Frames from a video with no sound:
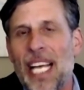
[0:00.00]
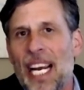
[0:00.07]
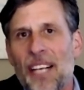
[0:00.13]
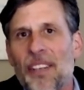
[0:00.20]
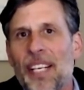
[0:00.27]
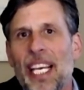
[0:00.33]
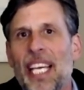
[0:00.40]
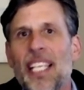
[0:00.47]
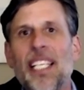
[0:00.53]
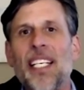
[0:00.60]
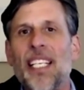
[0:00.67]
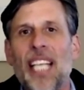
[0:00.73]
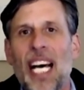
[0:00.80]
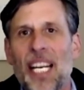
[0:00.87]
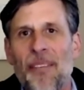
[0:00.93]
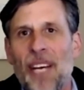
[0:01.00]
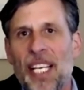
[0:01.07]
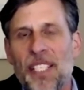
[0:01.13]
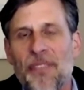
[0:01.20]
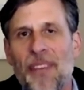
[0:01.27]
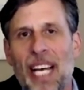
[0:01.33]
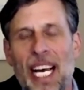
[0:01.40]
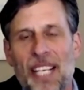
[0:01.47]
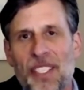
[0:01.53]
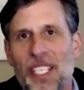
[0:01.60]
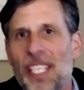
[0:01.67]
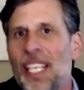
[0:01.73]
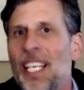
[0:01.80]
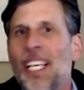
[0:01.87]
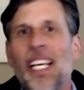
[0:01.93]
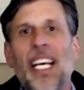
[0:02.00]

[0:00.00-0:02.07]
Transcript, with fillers: aggregated, anonymized fashion,